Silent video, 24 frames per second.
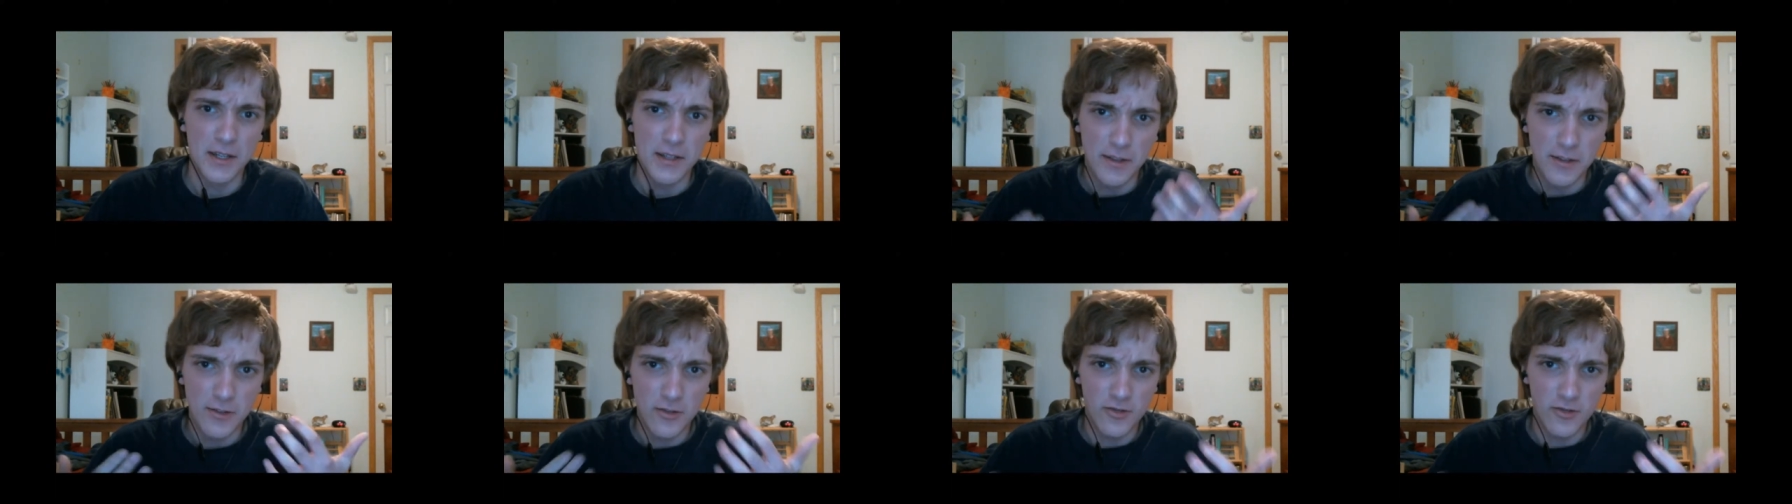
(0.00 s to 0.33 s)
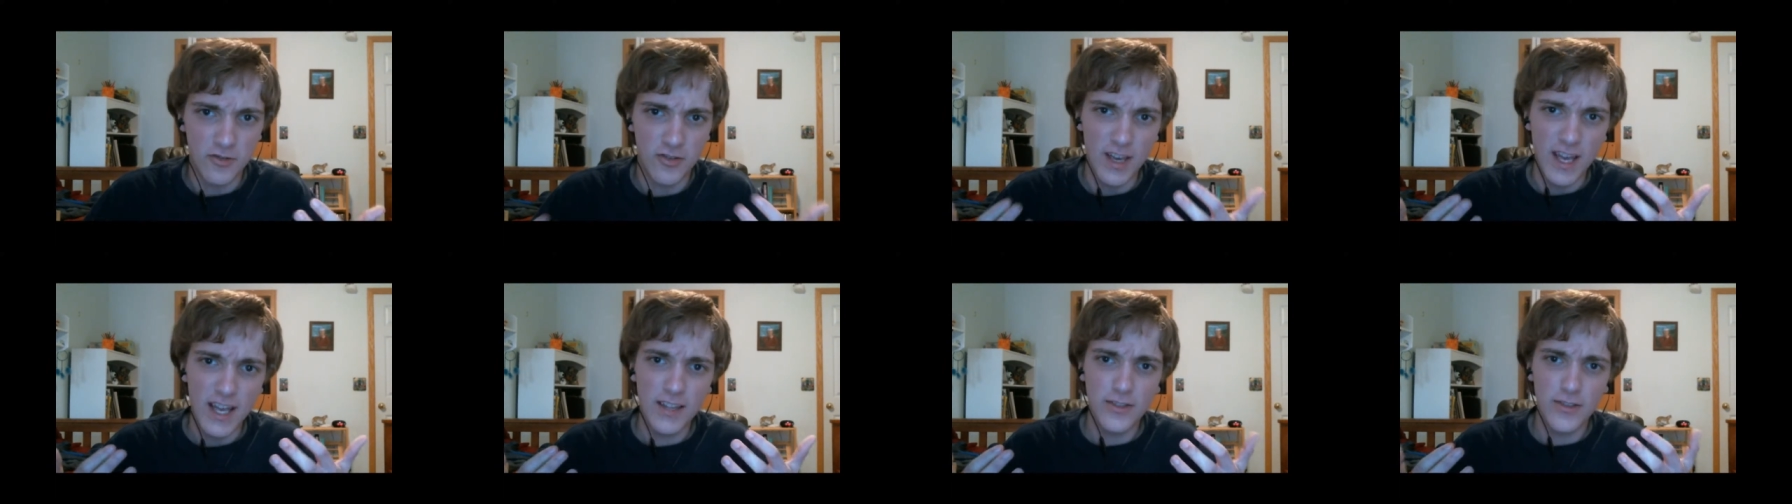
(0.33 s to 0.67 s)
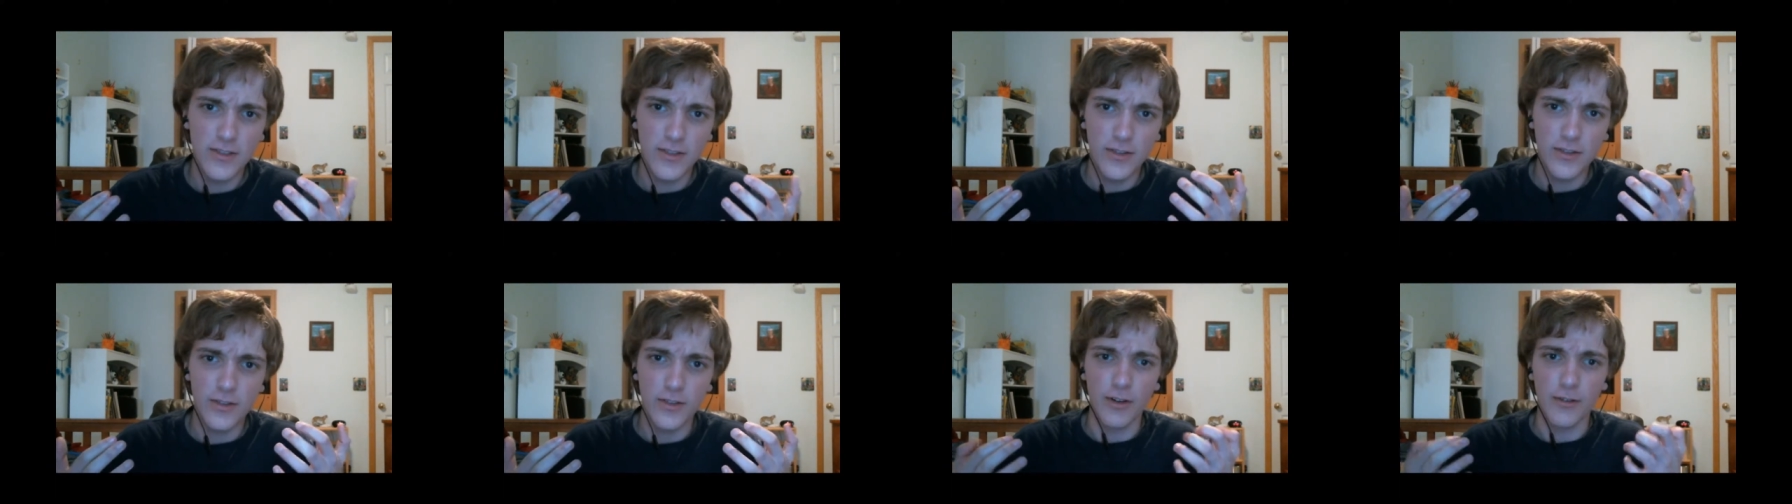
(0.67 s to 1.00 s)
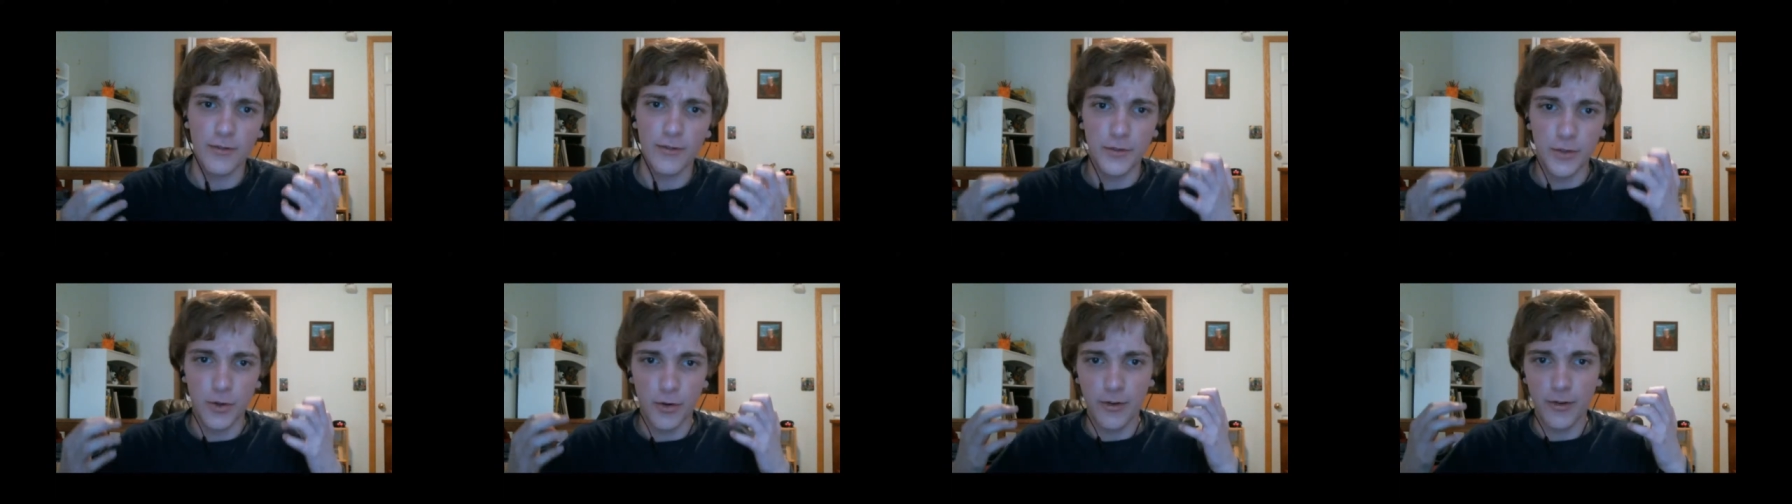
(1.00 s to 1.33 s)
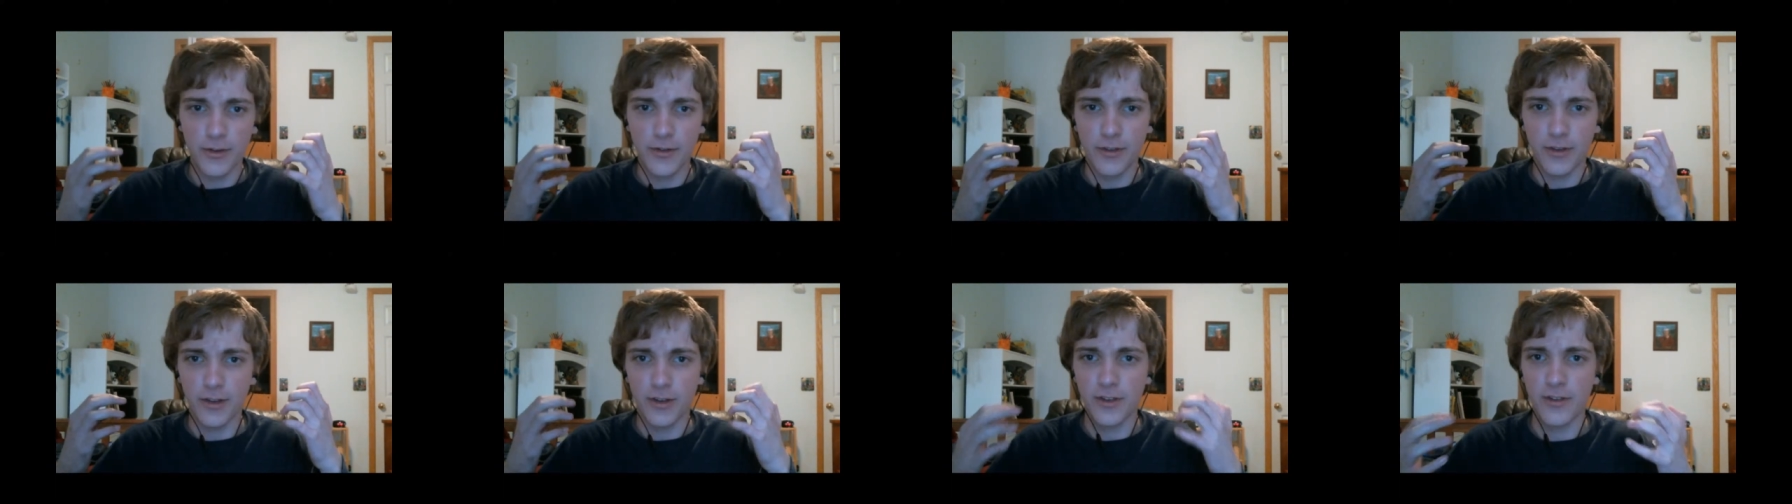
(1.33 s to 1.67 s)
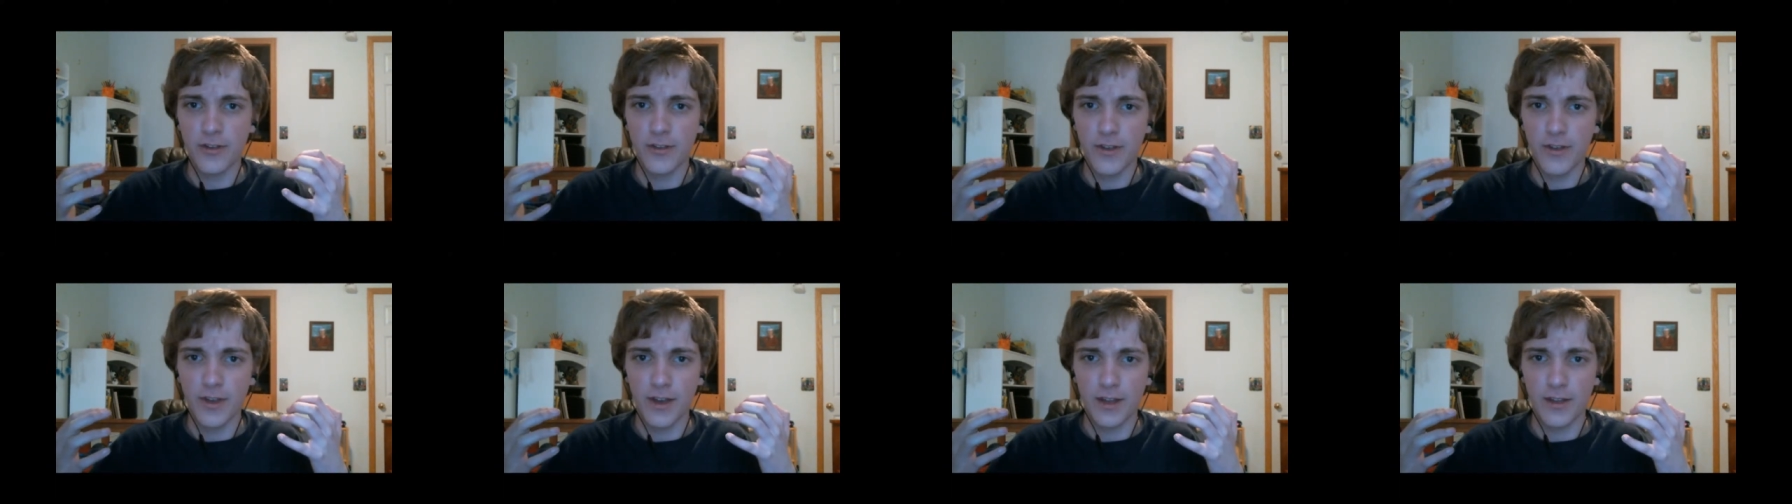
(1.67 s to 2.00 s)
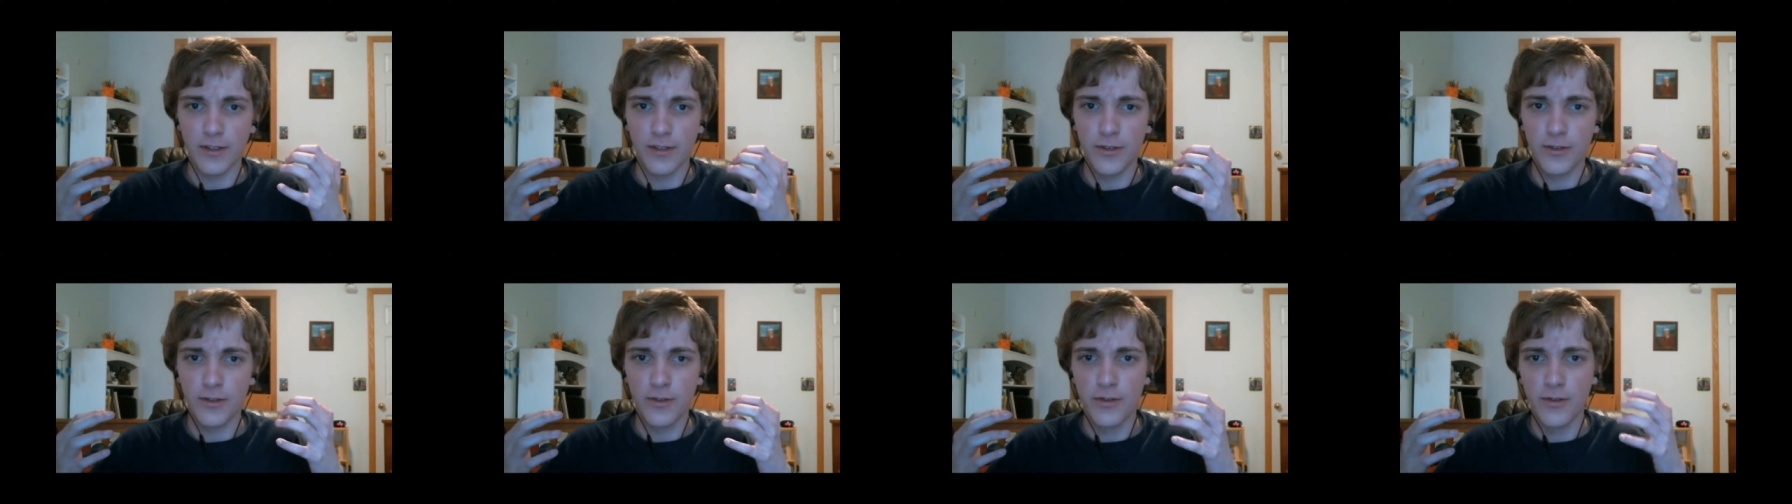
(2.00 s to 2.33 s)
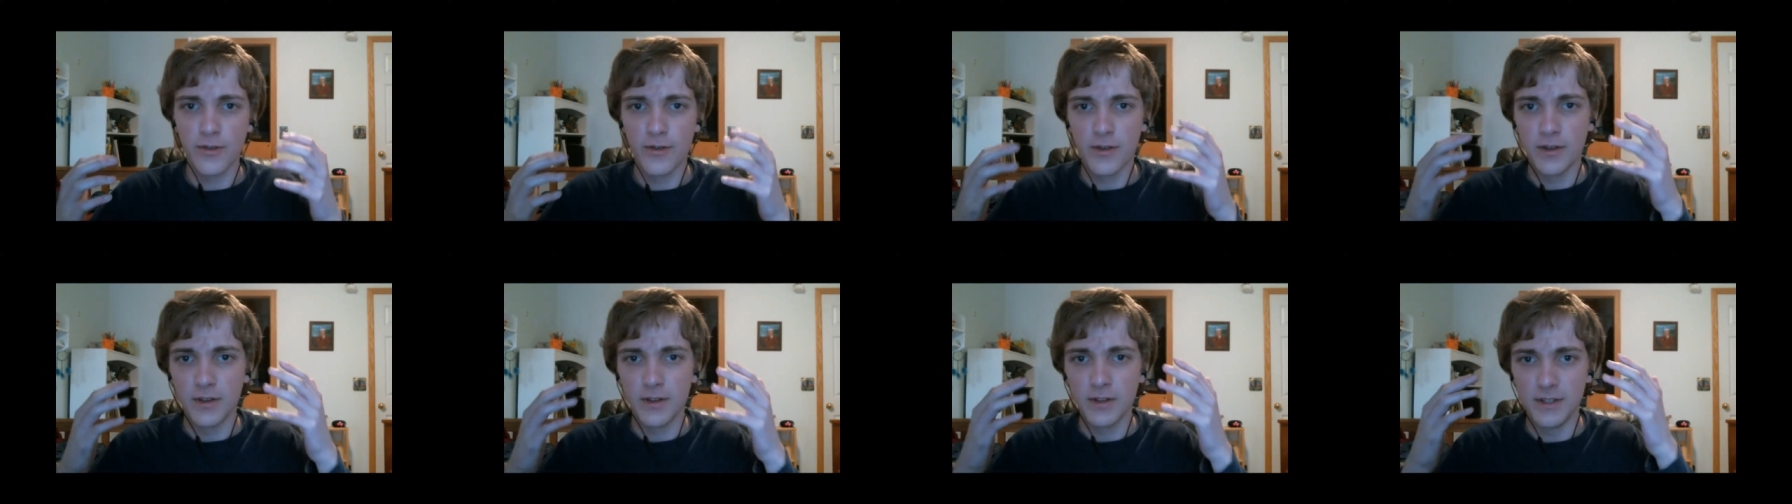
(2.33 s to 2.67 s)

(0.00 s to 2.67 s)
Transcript: the chances of your success